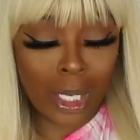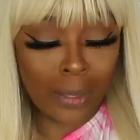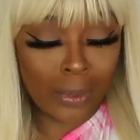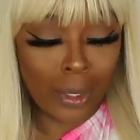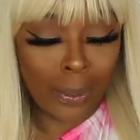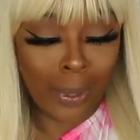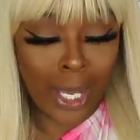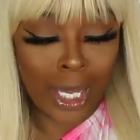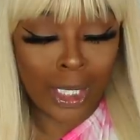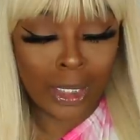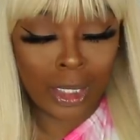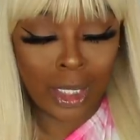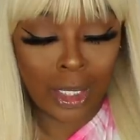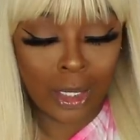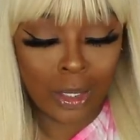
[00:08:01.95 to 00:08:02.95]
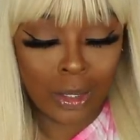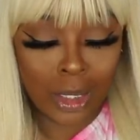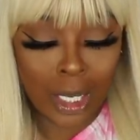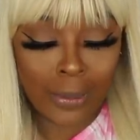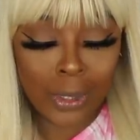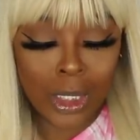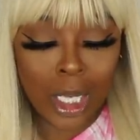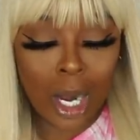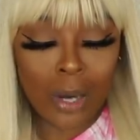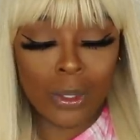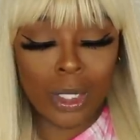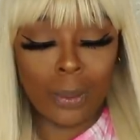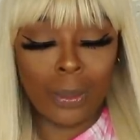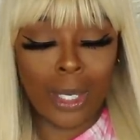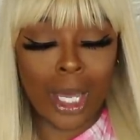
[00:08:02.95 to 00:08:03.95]
Up the Pace heels. I'm sorry,
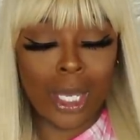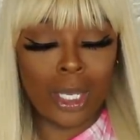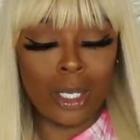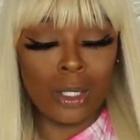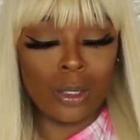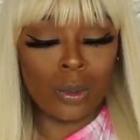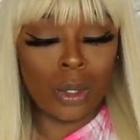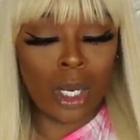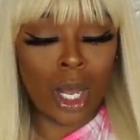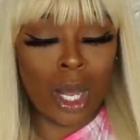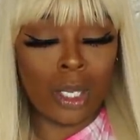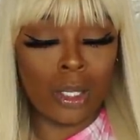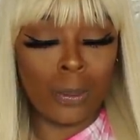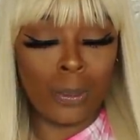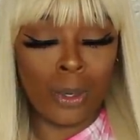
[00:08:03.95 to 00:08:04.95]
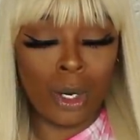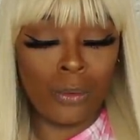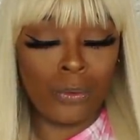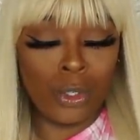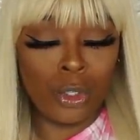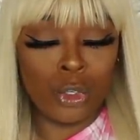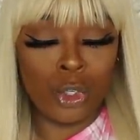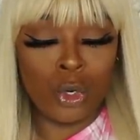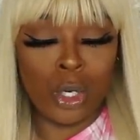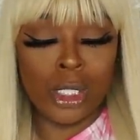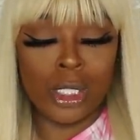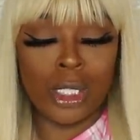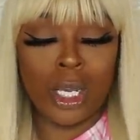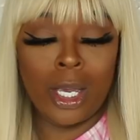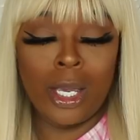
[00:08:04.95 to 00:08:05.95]
the black heels were called the Perfect
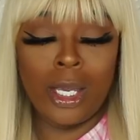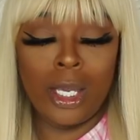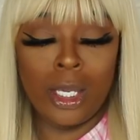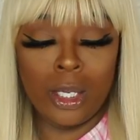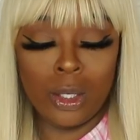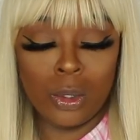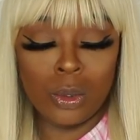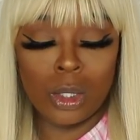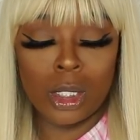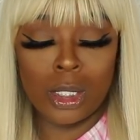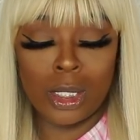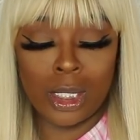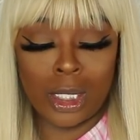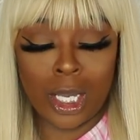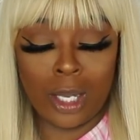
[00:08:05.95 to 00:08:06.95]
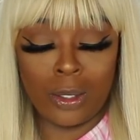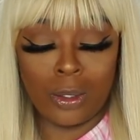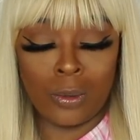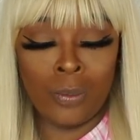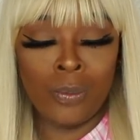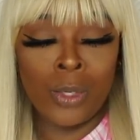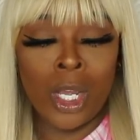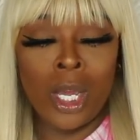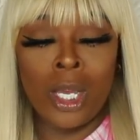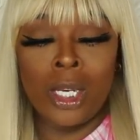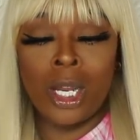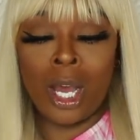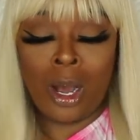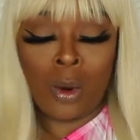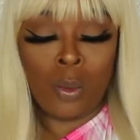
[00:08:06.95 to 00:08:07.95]
Choice Heeled Sandal.
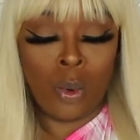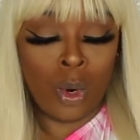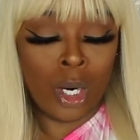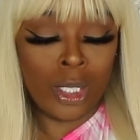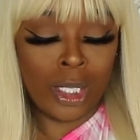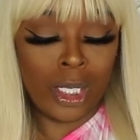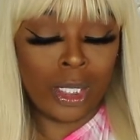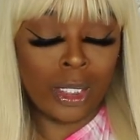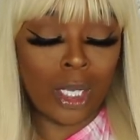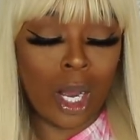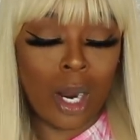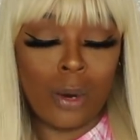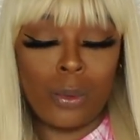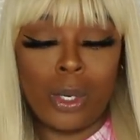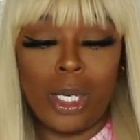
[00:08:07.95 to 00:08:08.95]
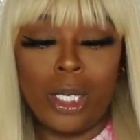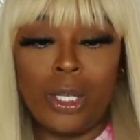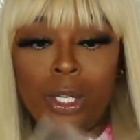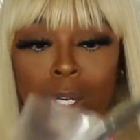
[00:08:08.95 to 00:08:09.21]
Now, I wore these already.